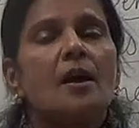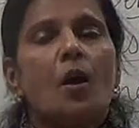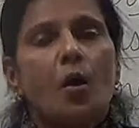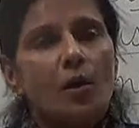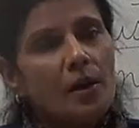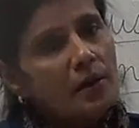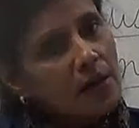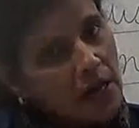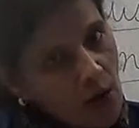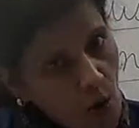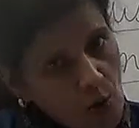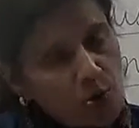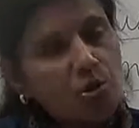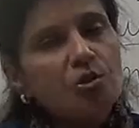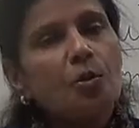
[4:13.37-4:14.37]
uh, he
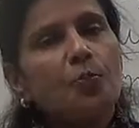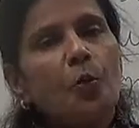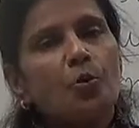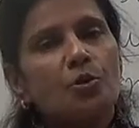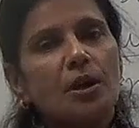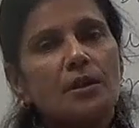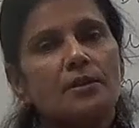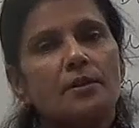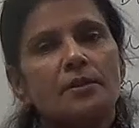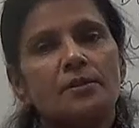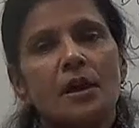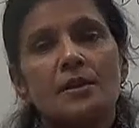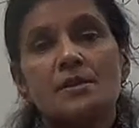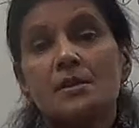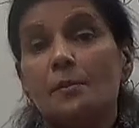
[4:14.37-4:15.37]
also supported
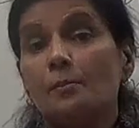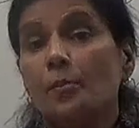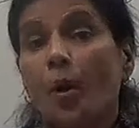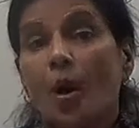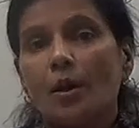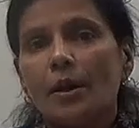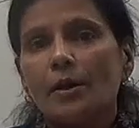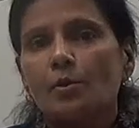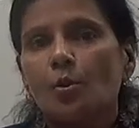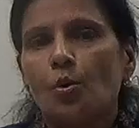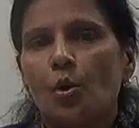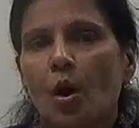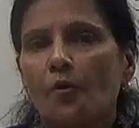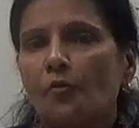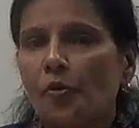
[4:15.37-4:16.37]
the symbolic
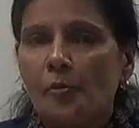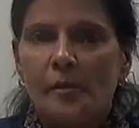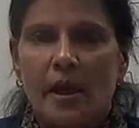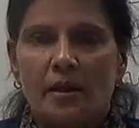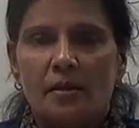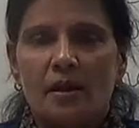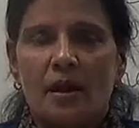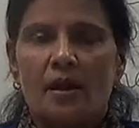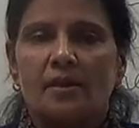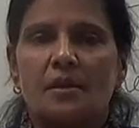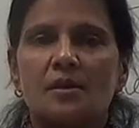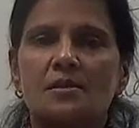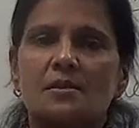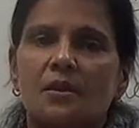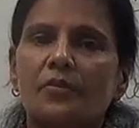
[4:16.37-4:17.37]
role of women in
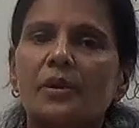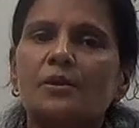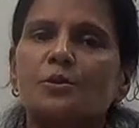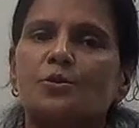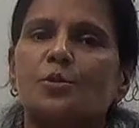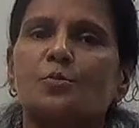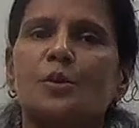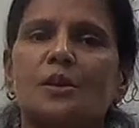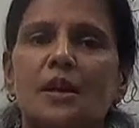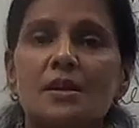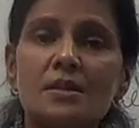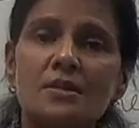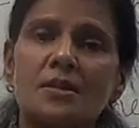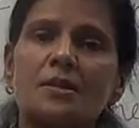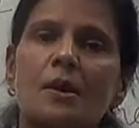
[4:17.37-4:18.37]
the civil
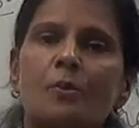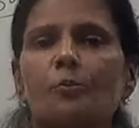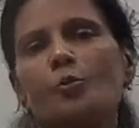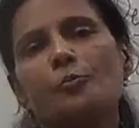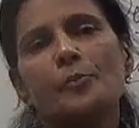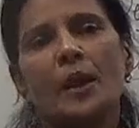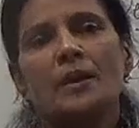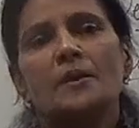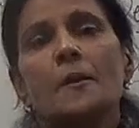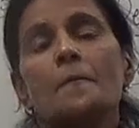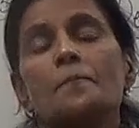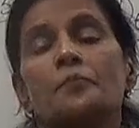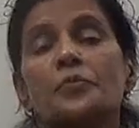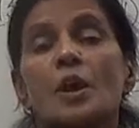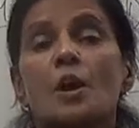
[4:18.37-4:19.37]
disobedience movement.
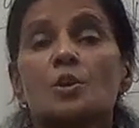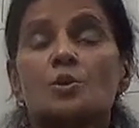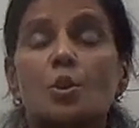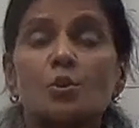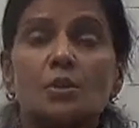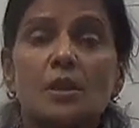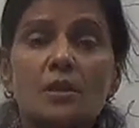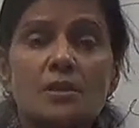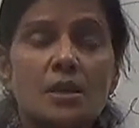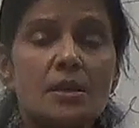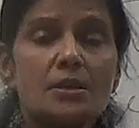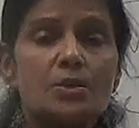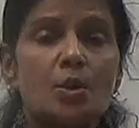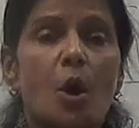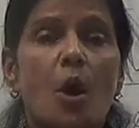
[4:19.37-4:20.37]
So this
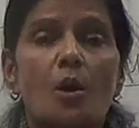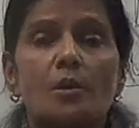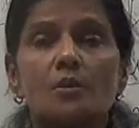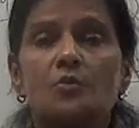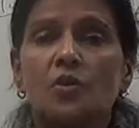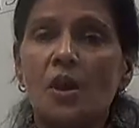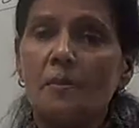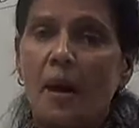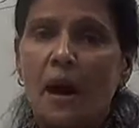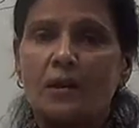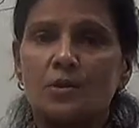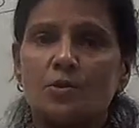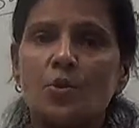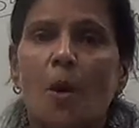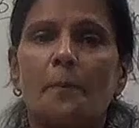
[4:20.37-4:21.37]
is your three
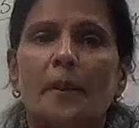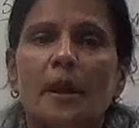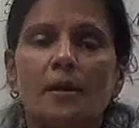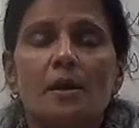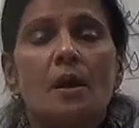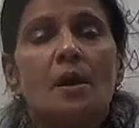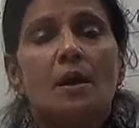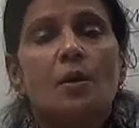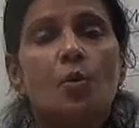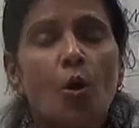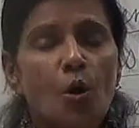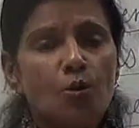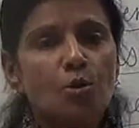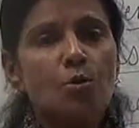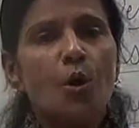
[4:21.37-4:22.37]
marks topic.
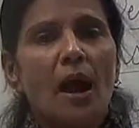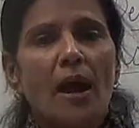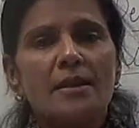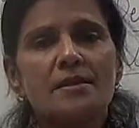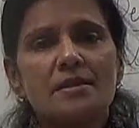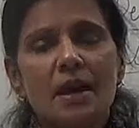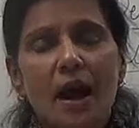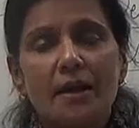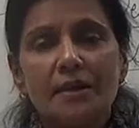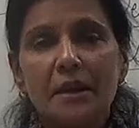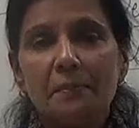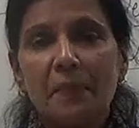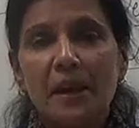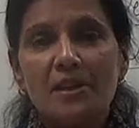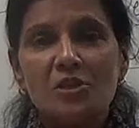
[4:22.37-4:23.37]
Go through
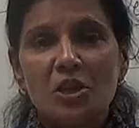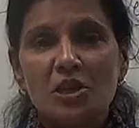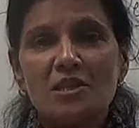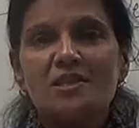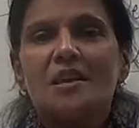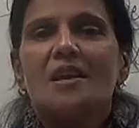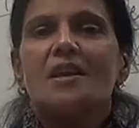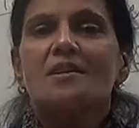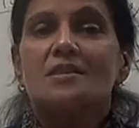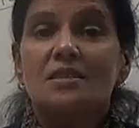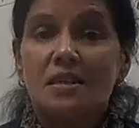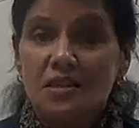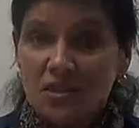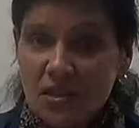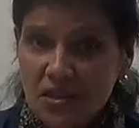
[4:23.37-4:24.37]
NCERT pages
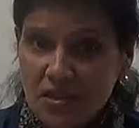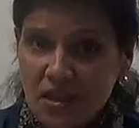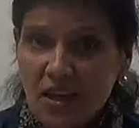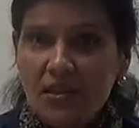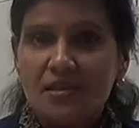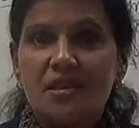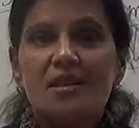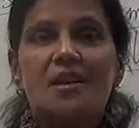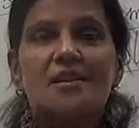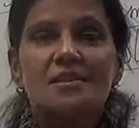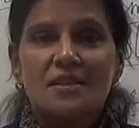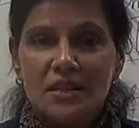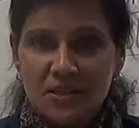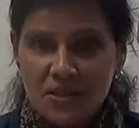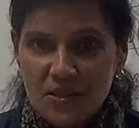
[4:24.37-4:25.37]
66,
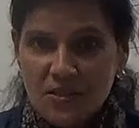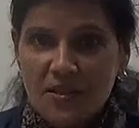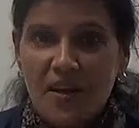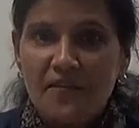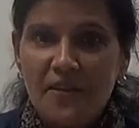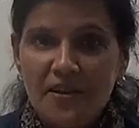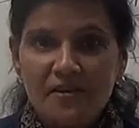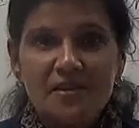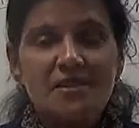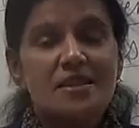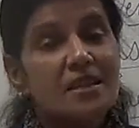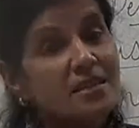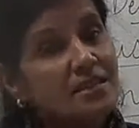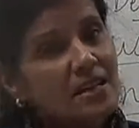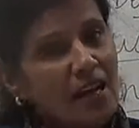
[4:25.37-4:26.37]
67,
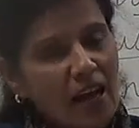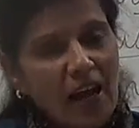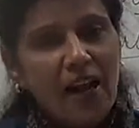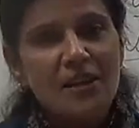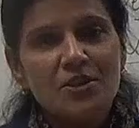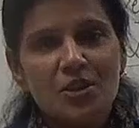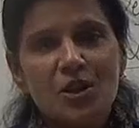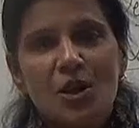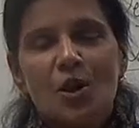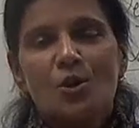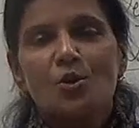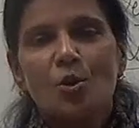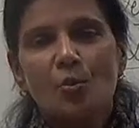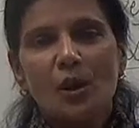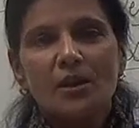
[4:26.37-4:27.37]
68.
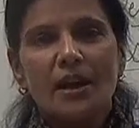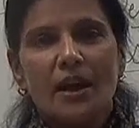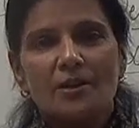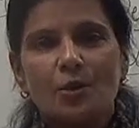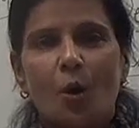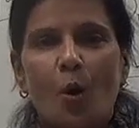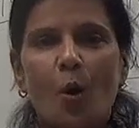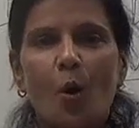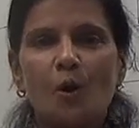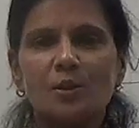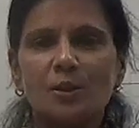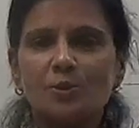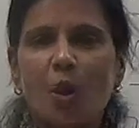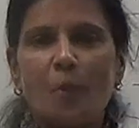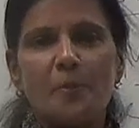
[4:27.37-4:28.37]
You will get all
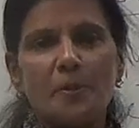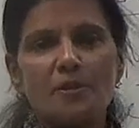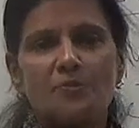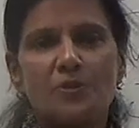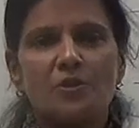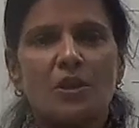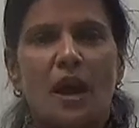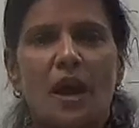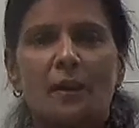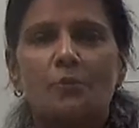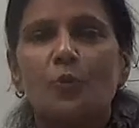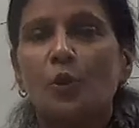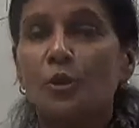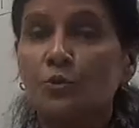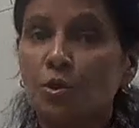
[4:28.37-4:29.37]
the topics which I am
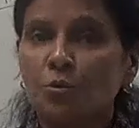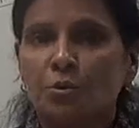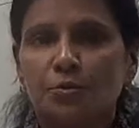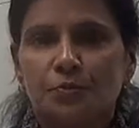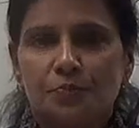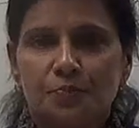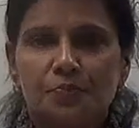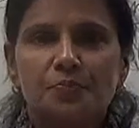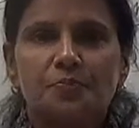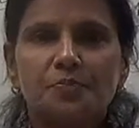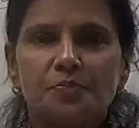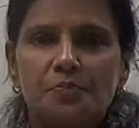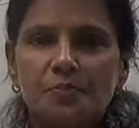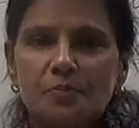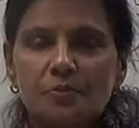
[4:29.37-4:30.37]
going through.
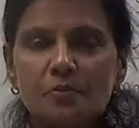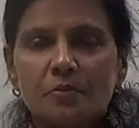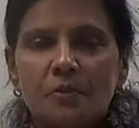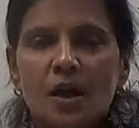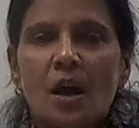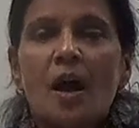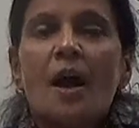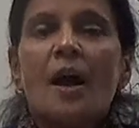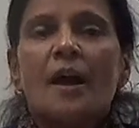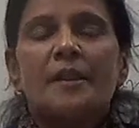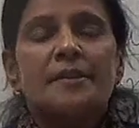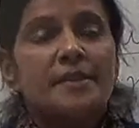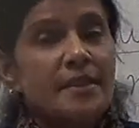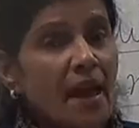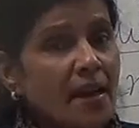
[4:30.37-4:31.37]

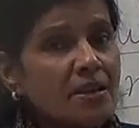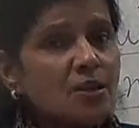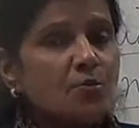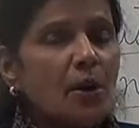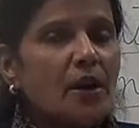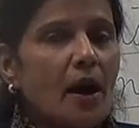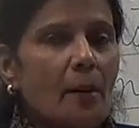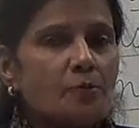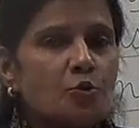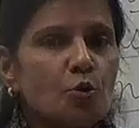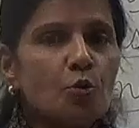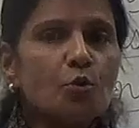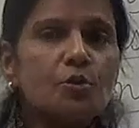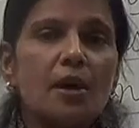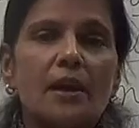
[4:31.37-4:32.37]
Next, we come
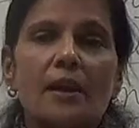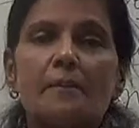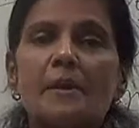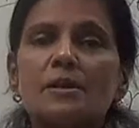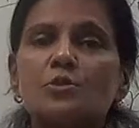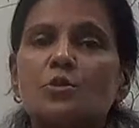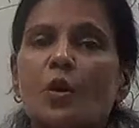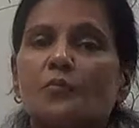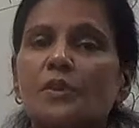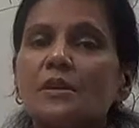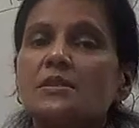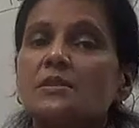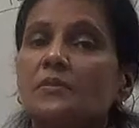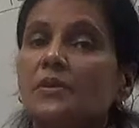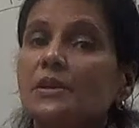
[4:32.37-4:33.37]
to the limits of the
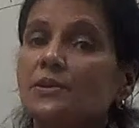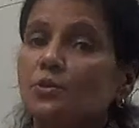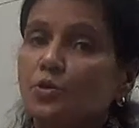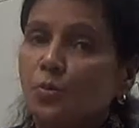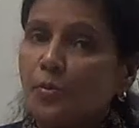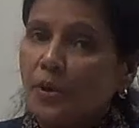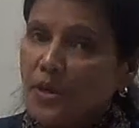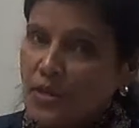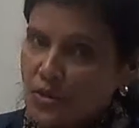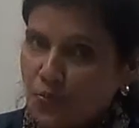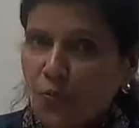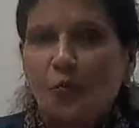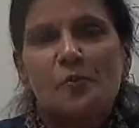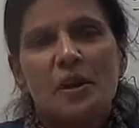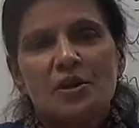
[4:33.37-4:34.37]
civil disobedience
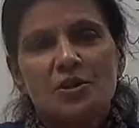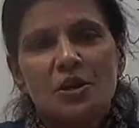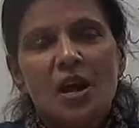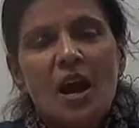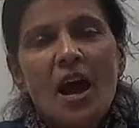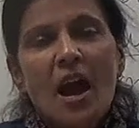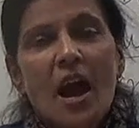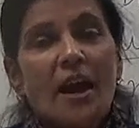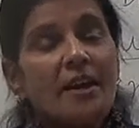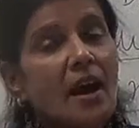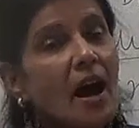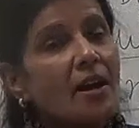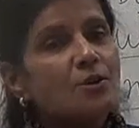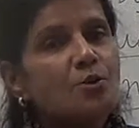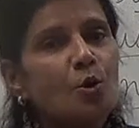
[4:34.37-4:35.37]
movement. And
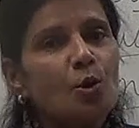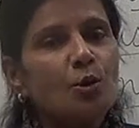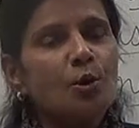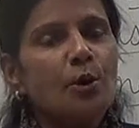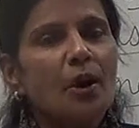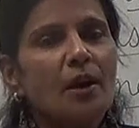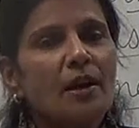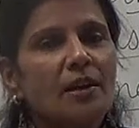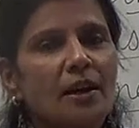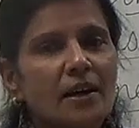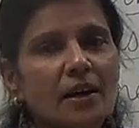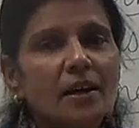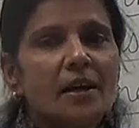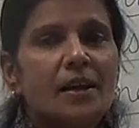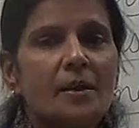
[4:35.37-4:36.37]
I told you
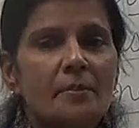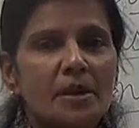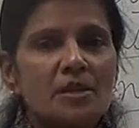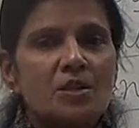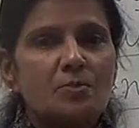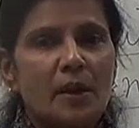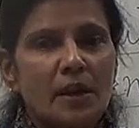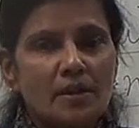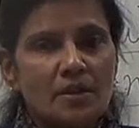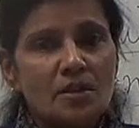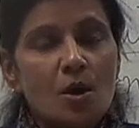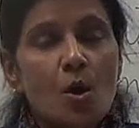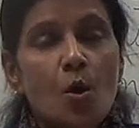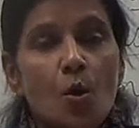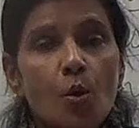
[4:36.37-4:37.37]
earlier, limits means
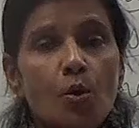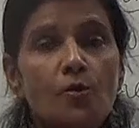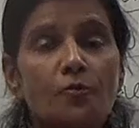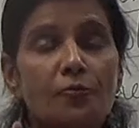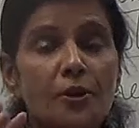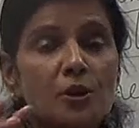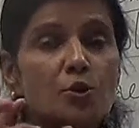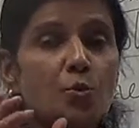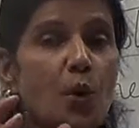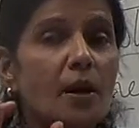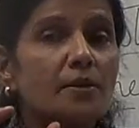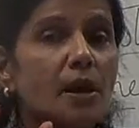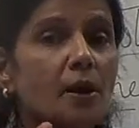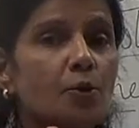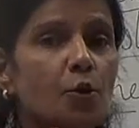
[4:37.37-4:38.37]
which were
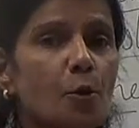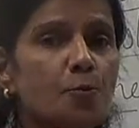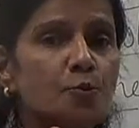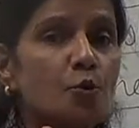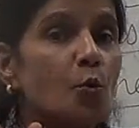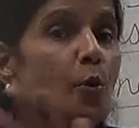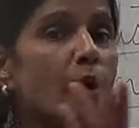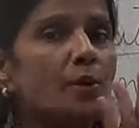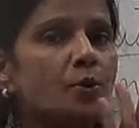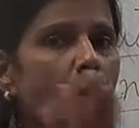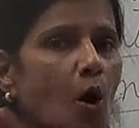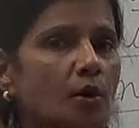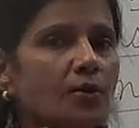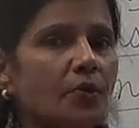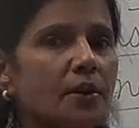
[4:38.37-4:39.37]
the groups who were
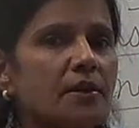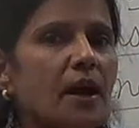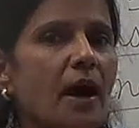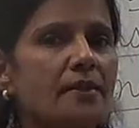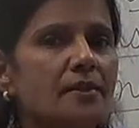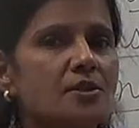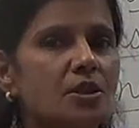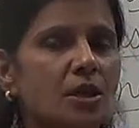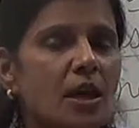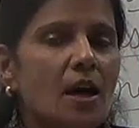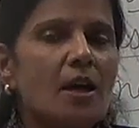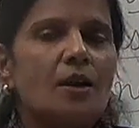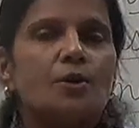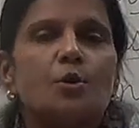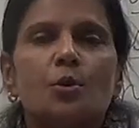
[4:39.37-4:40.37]
not with Gandhiji
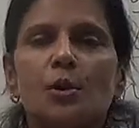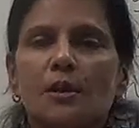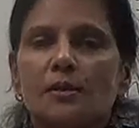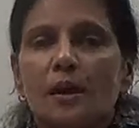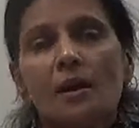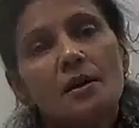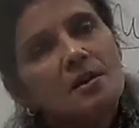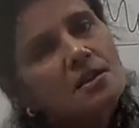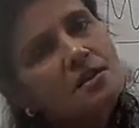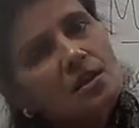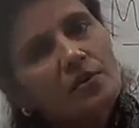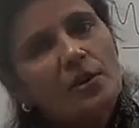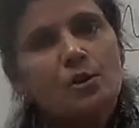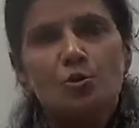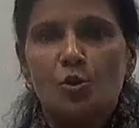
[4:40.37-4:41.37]
during the
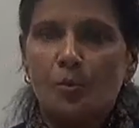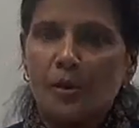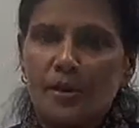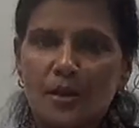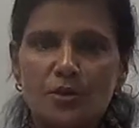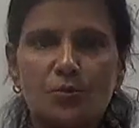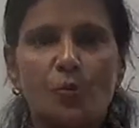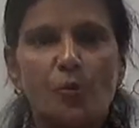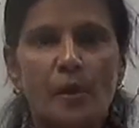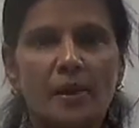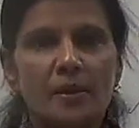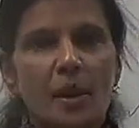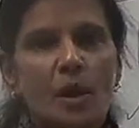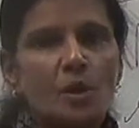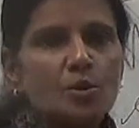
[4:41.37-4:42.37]
civil disobedience
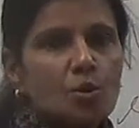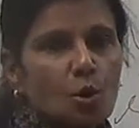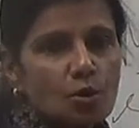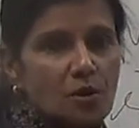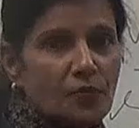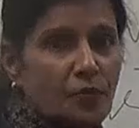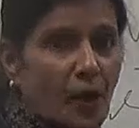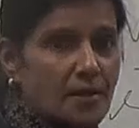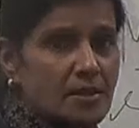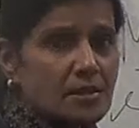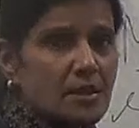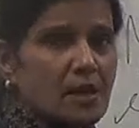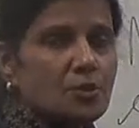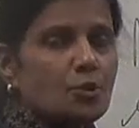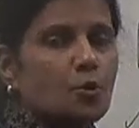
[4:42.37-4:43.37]
movement. So, one
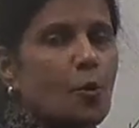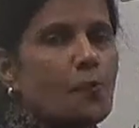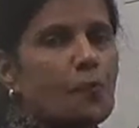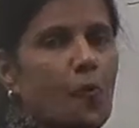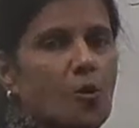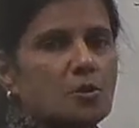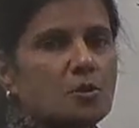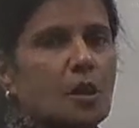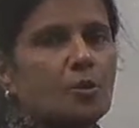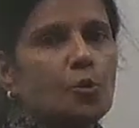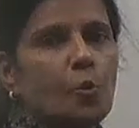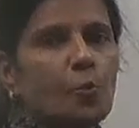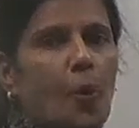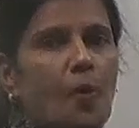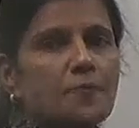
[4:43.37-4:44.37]
such group was the
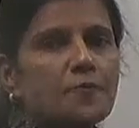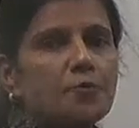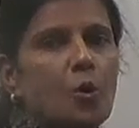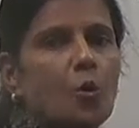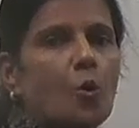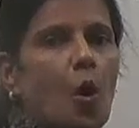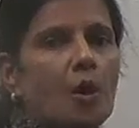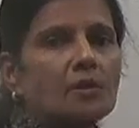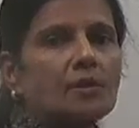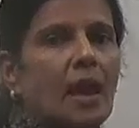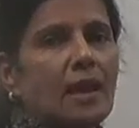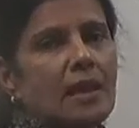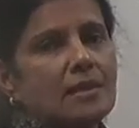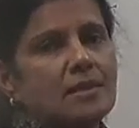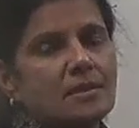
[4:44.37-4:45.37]
group of so-called
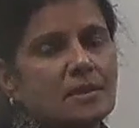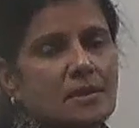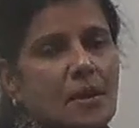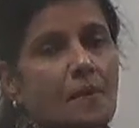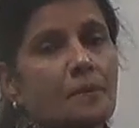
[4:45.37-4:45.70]
Dalits,